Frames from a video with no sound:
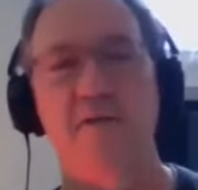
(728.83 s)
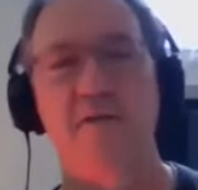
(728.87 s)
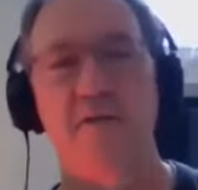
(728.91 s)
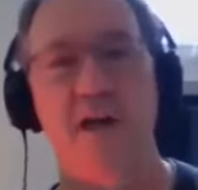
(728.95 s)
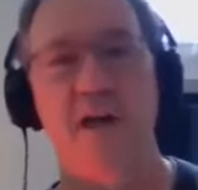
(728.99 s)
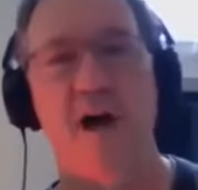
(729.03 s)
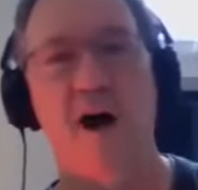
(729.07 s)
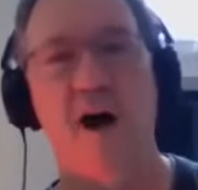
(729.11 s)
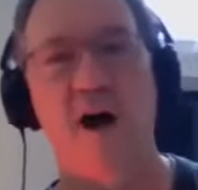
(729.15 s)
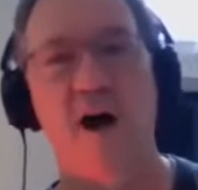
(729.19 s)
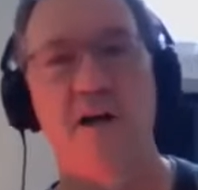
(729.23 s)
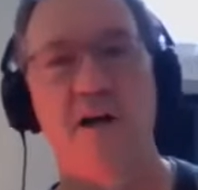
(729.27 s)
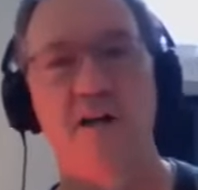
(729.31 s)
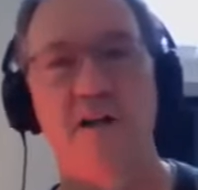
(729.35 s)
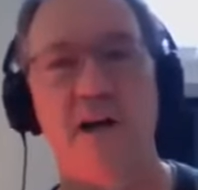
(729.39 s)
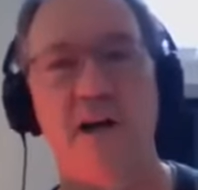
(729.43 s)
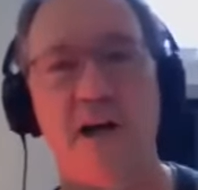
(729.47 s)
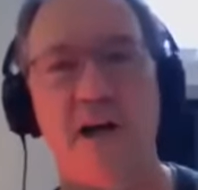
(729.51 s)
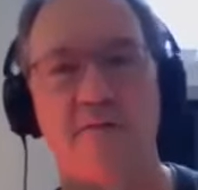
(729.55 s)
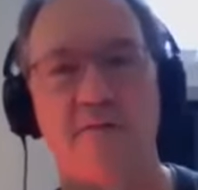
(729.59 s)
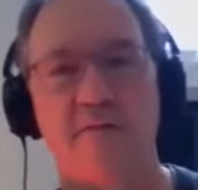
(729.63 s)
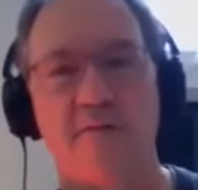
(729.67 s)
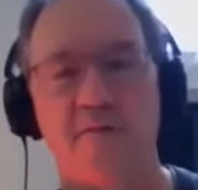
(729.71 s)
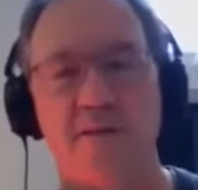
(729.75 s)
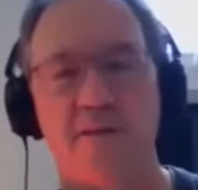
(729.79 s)
All you have
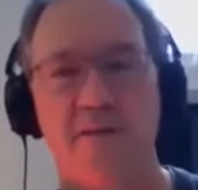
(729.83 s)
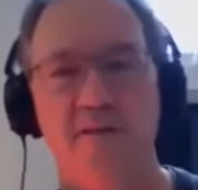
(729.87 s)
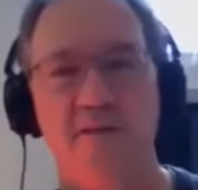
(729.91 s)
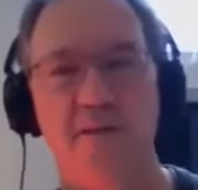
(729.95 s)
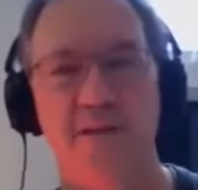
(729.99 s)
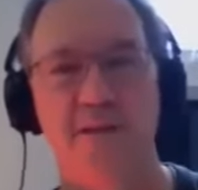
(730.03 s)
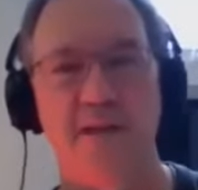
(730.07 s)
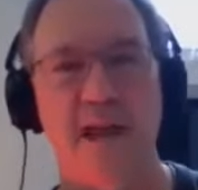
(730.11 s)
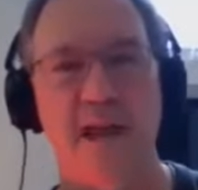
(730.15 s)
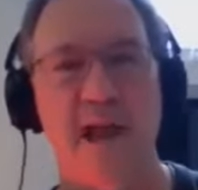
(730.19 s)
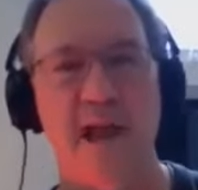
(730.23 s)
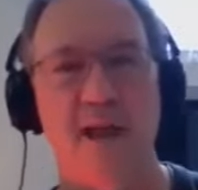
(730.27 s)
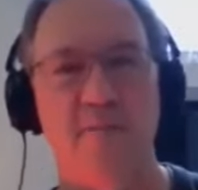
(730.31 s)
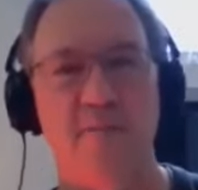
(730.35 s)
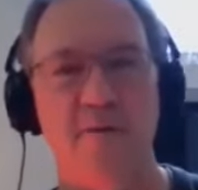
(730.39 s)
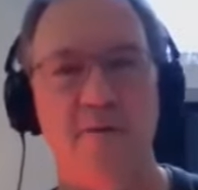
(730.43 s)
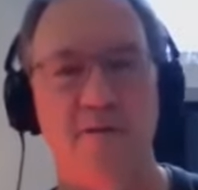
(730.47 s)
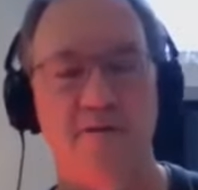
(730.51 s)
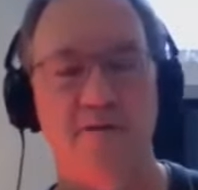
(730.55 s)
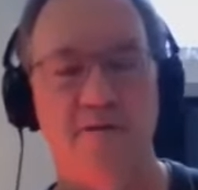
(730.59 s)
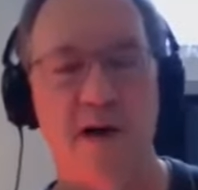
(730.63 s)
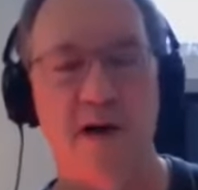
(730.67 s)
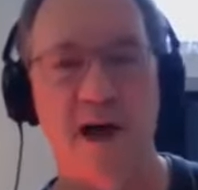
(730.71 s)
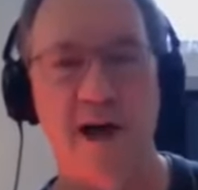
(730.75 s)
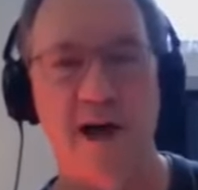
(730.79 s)
to do is
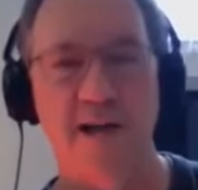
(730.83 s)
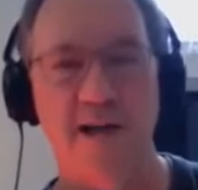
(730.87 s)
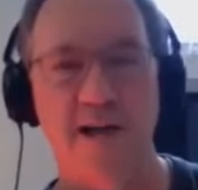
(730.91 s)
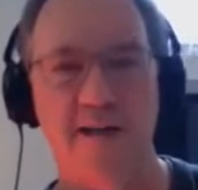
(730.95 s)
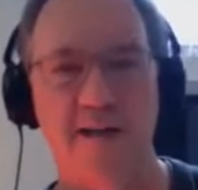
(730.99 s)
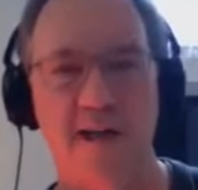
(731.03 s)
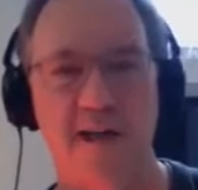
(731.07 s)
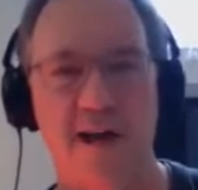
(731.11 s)
amplify it enough.